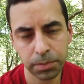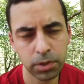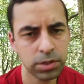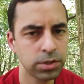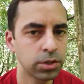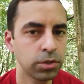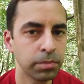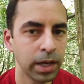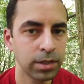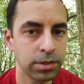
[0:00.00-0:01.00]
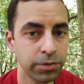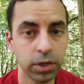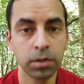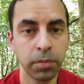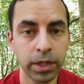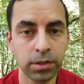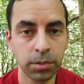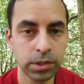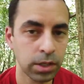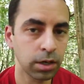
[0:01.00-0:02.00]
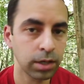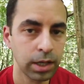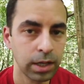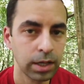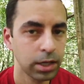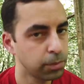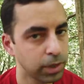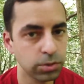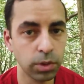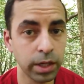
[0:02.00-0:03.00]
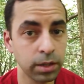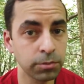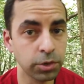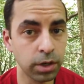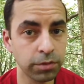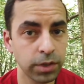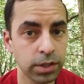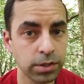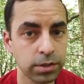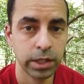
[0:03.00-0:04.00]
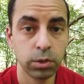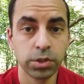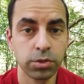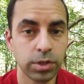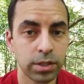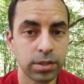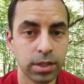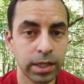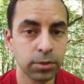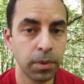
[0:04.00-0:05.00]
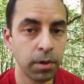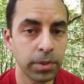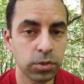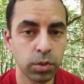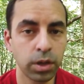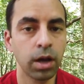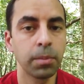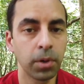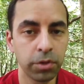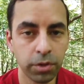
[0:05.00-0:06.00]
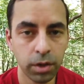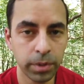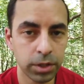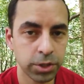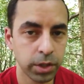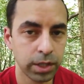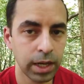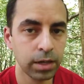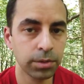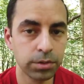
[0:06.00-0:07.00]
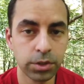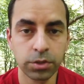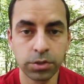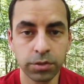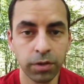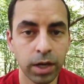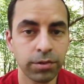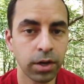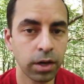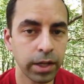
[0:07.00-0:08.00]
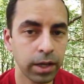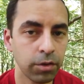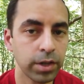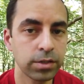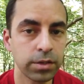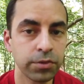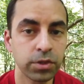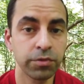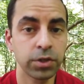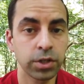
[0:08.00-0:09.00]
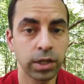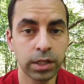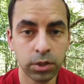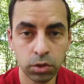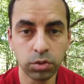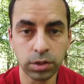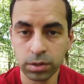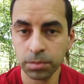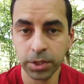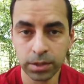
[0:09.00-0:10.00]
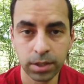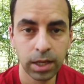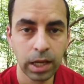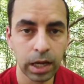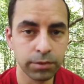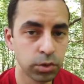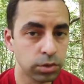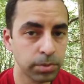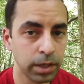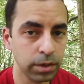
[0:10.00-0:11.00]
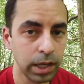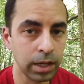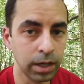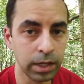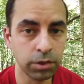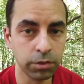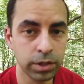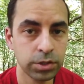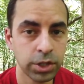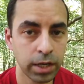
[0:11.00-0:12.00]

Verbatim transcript: I suppose is good manners if you're going to break someone's heart, might as well get them drunk first. He also did experiments with hypothermia, showing that animals could survive cardiac arrest if sufficiently cooled, a subject I've talked about at length on this